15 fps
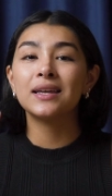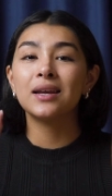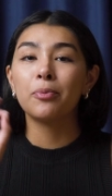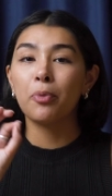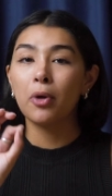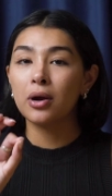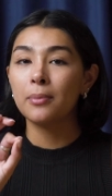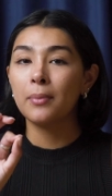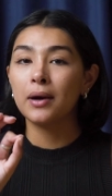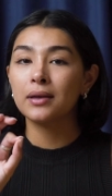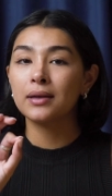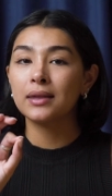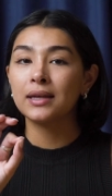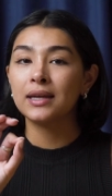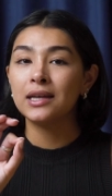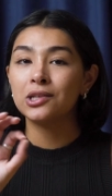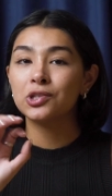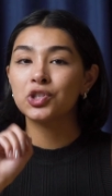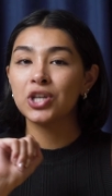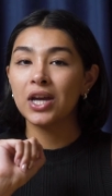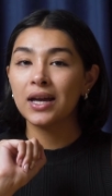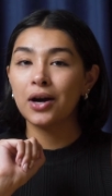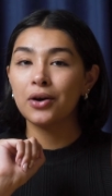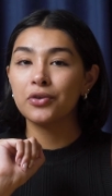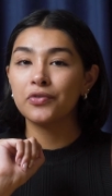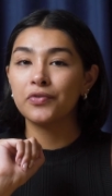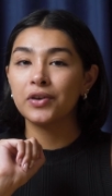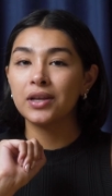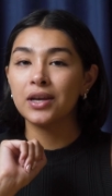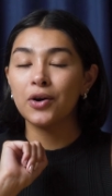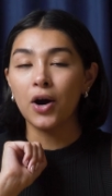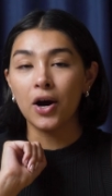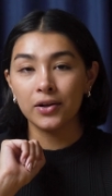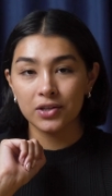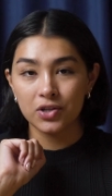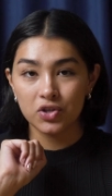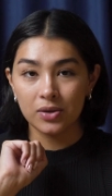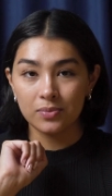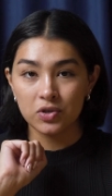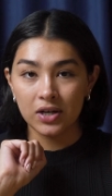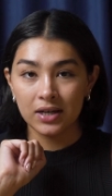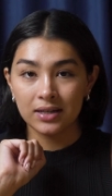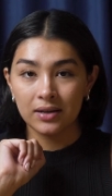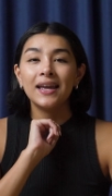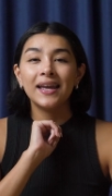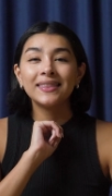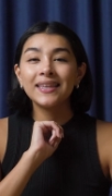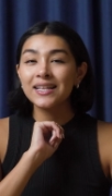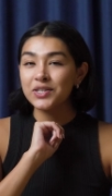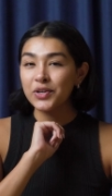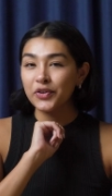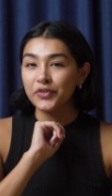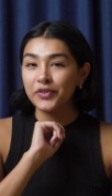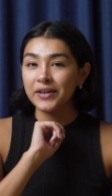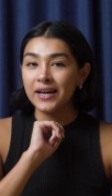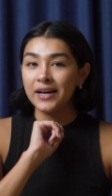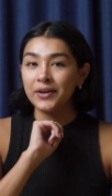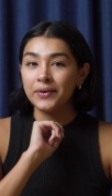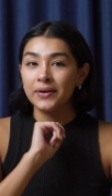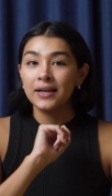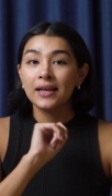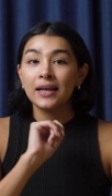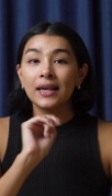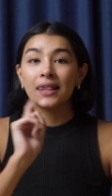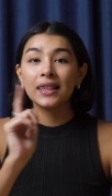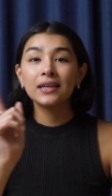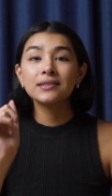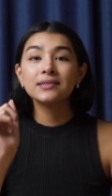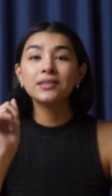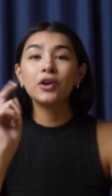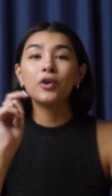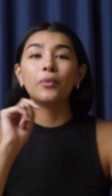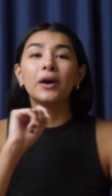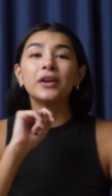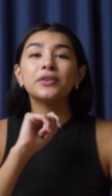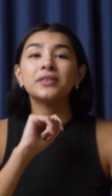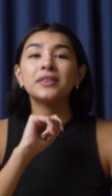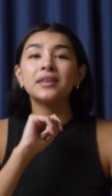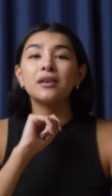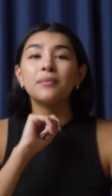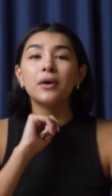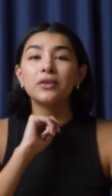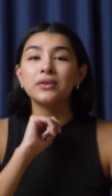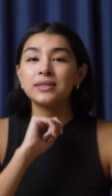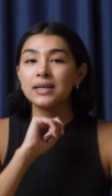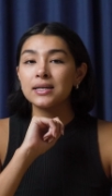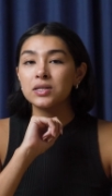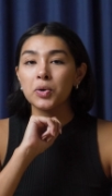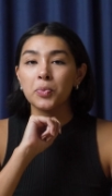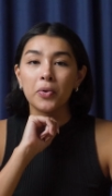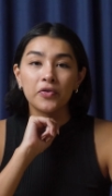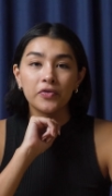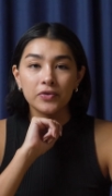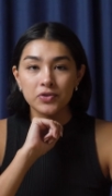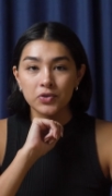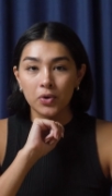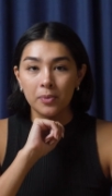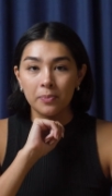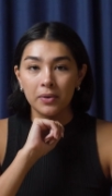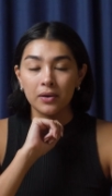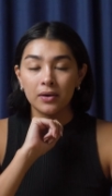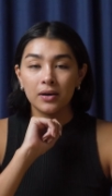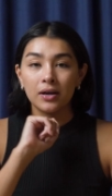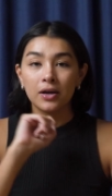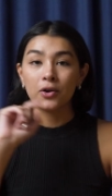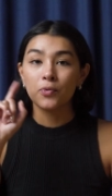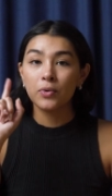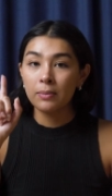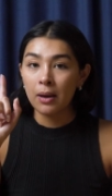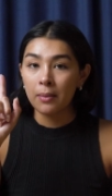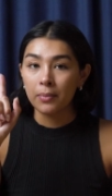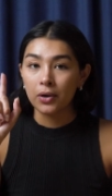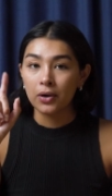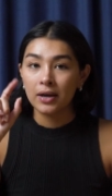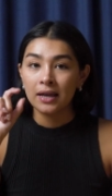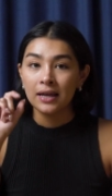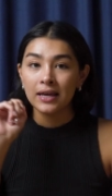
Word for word: data programmatically, check out our video on the subject. And that's all for now. Let us know what you think about the TikTok profile scraper. Remember,